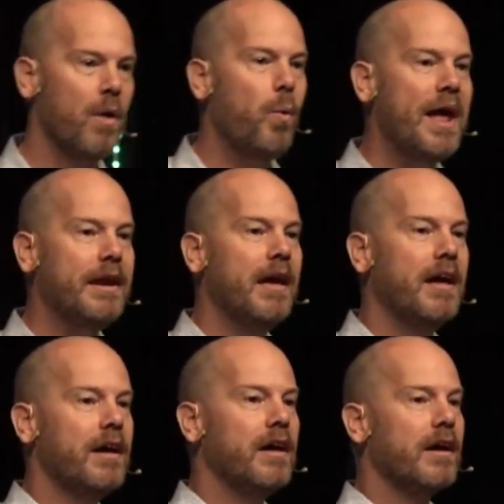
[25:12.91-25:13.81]
When
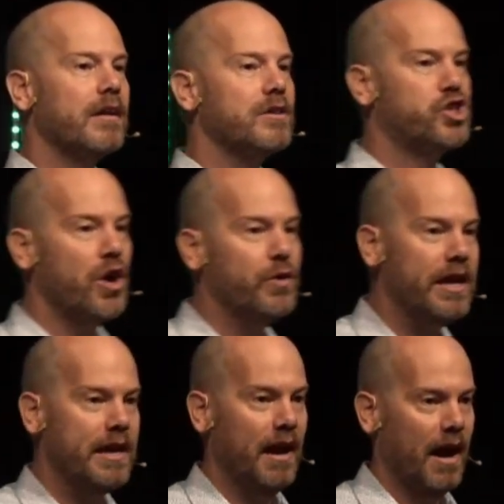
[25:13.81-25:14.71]

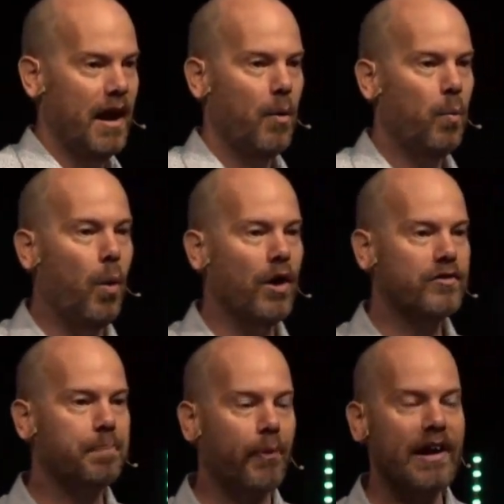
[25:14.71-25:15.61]
Jody
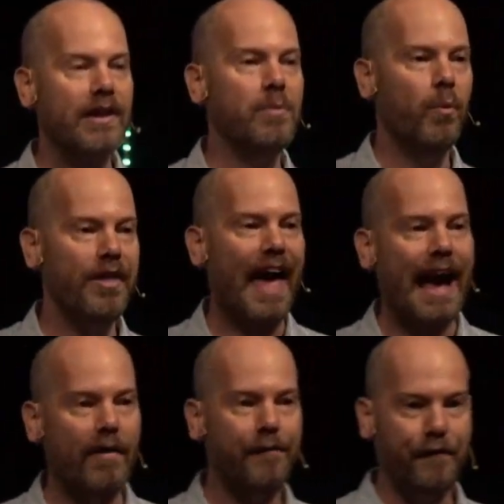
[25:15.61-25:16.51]
was pregnant with
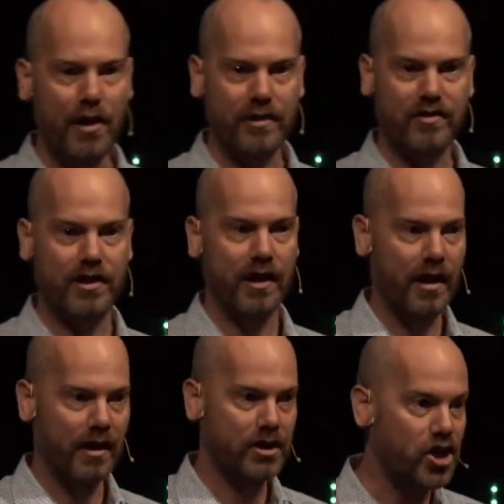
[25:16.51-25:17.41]
our first
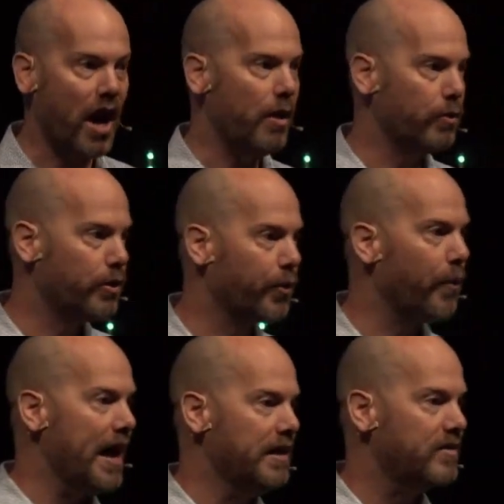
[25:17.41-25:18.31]
child,
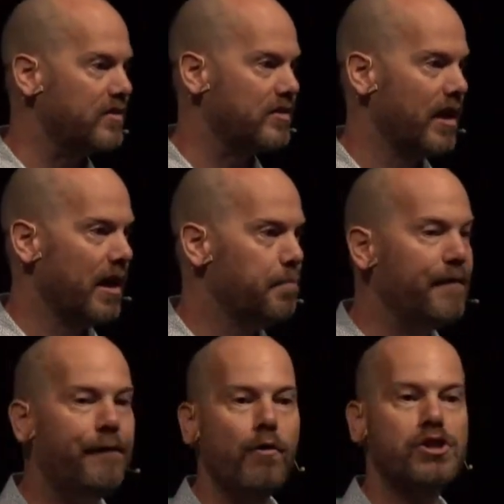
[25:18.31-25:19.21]
Grace,
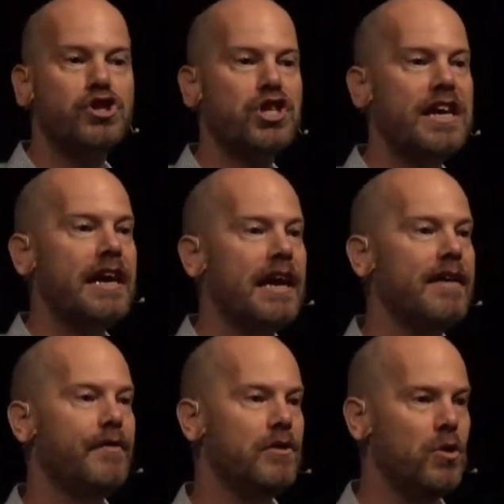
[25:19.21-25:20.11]
before she
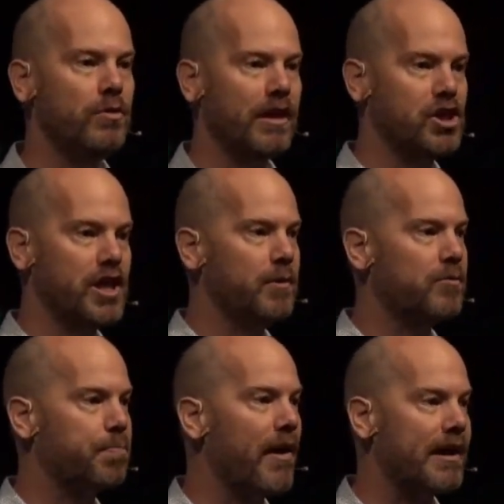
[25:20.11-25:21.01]
even knew that she
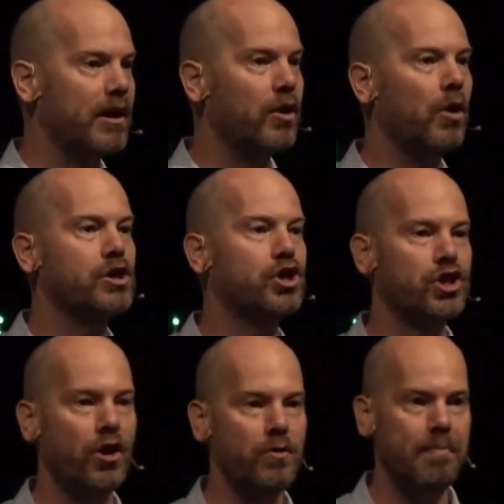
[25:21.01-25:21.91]
was pregnant, God
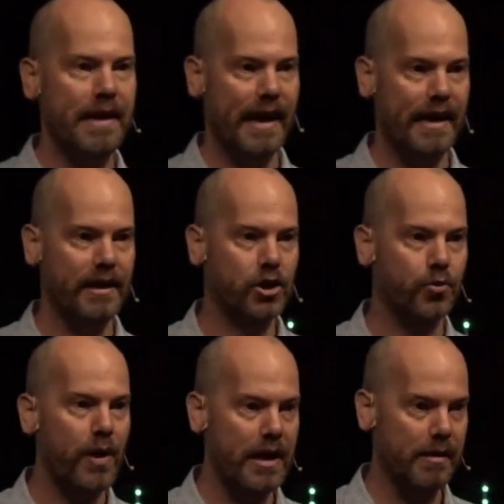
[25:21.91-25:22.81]
showed me in a
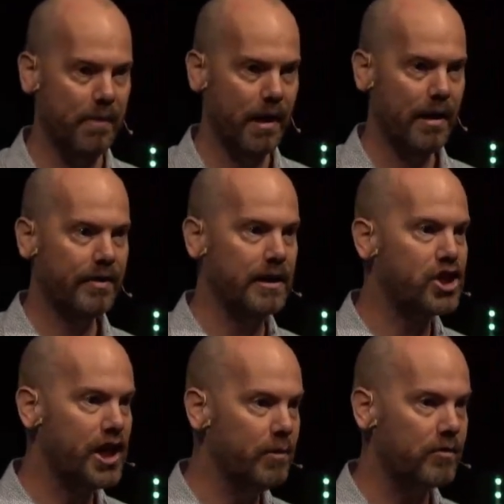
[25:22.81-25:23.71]
dream that
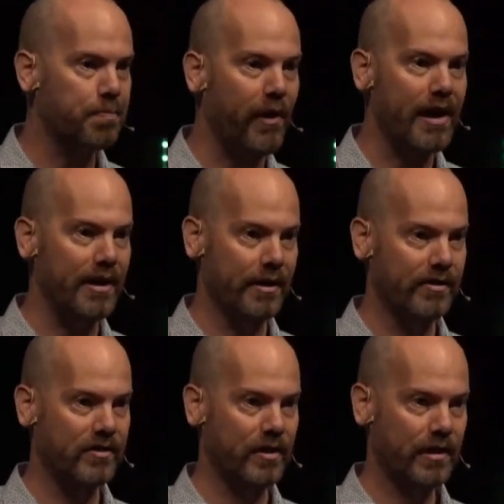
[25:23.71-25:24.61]
she was
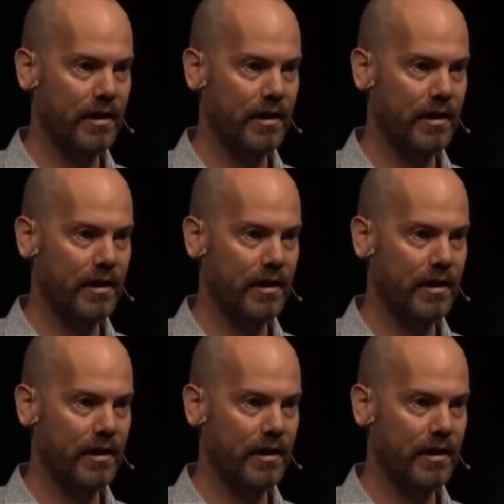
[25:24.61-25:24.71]
pregnant.